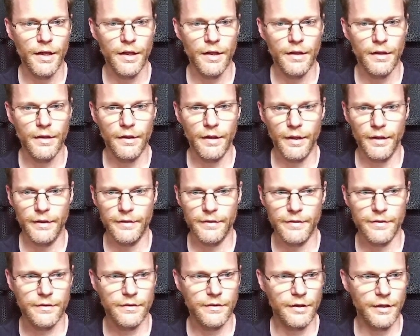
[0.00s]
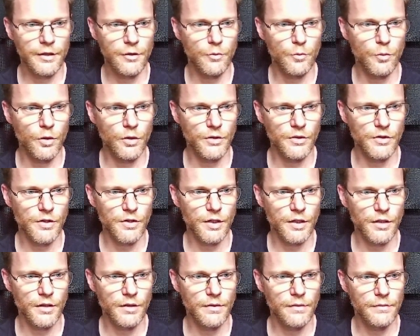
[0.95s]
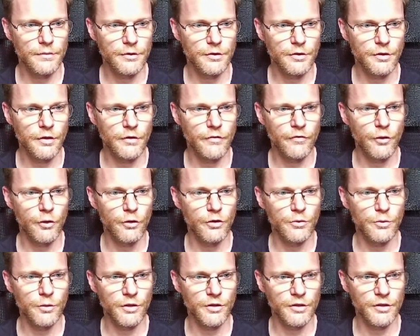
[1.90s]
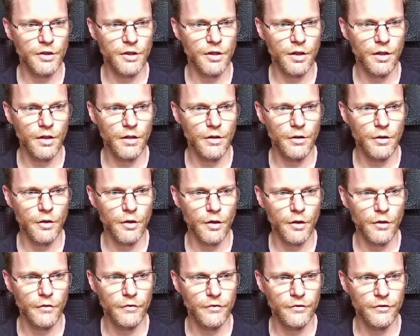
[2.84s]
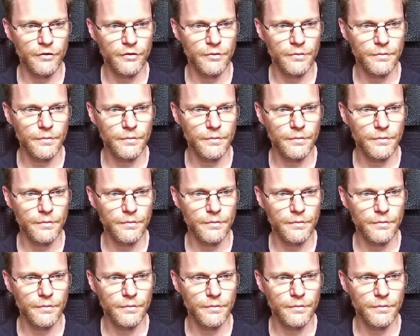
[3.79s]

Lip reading: Let's see what's here. So the first one is color curves.